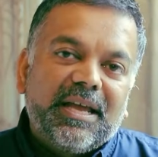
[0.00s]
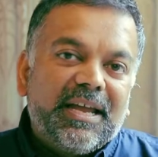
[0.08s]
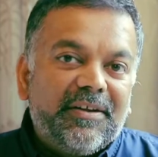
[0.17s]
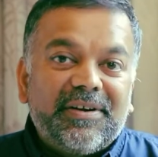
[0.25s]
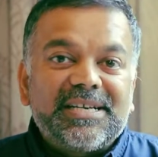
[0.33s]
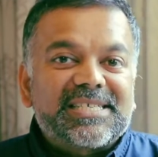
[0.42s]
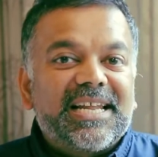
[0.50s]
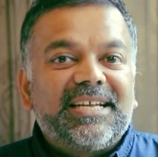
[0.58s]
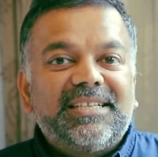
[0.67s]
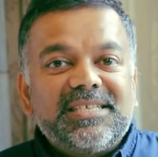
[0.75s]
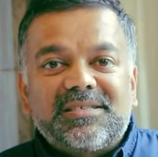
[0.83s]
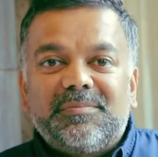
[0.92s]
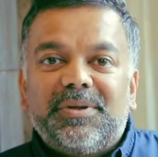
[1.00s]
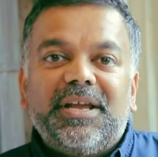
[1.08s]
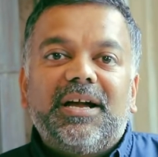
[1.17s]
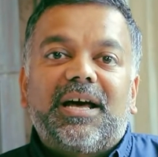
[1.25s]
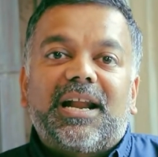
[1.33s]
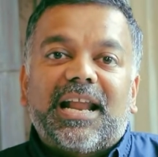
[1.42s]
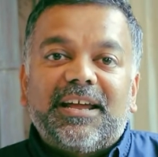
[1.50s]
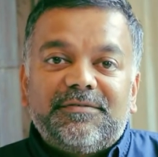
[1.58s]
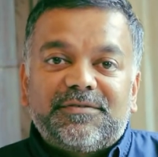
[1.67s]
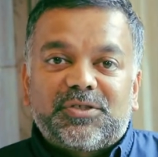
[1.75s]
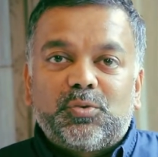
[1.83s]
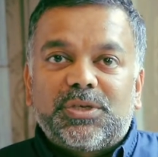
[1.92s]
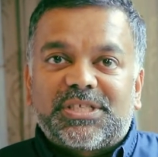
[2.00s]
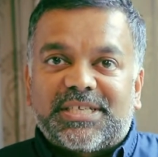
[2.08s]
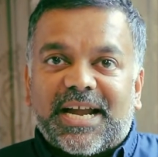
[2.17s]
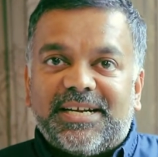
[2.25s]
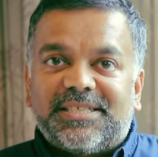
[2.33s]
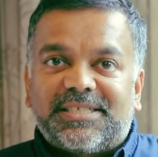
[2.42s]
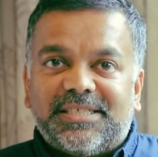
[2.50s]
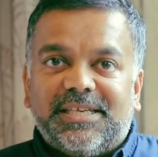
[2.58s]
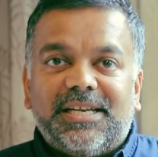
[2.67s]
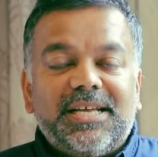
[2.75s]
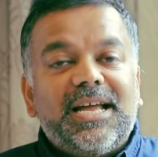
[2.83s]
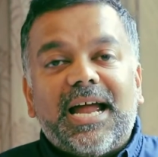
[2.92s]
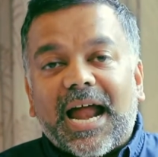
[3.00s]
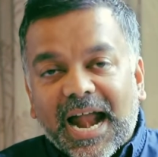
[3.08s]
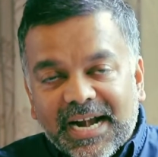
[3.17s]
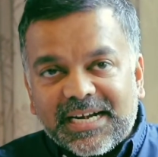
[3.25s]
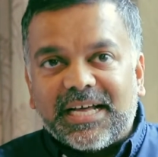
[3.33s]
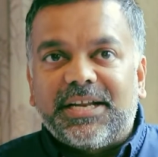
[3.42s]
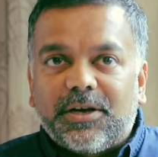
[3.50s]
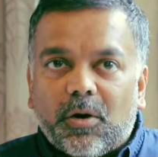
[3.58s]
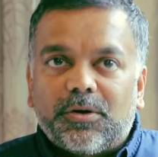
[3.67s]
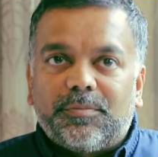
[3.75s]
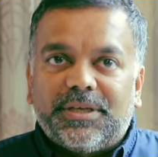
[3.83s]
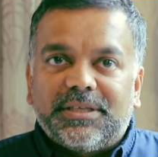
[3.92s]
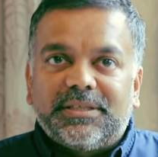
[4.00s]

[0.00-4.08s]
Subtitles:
Events like this bring our lives to a standstill and our economy.